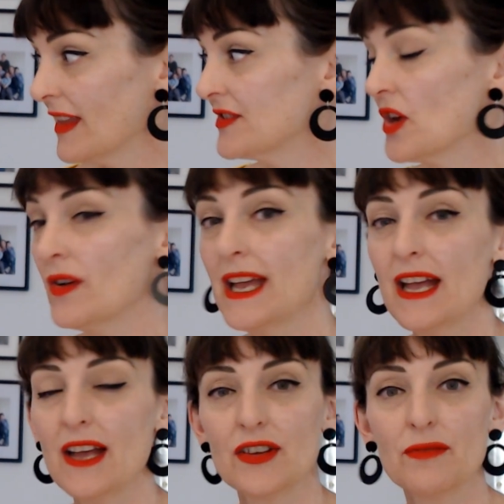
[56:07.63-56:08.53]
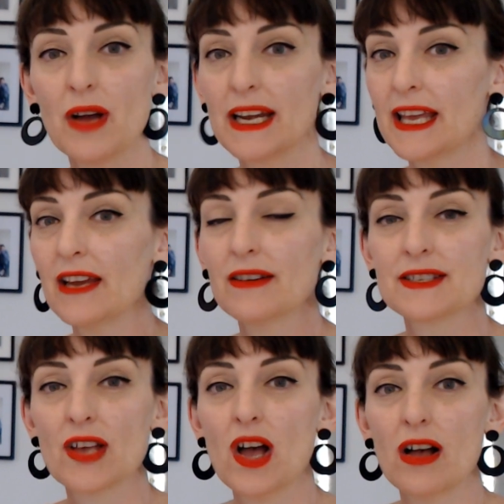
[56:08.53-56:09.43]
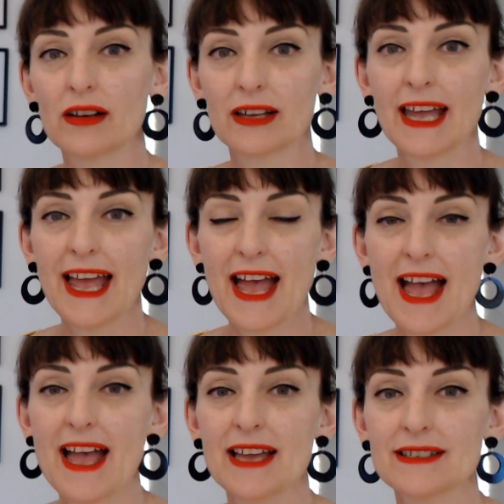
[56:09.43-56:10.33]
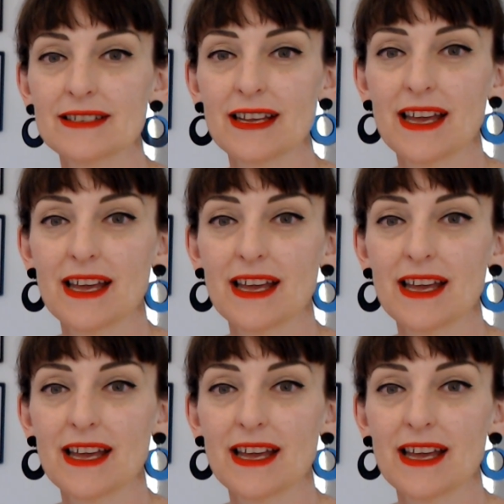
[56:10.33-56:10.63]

So you might hear a song and,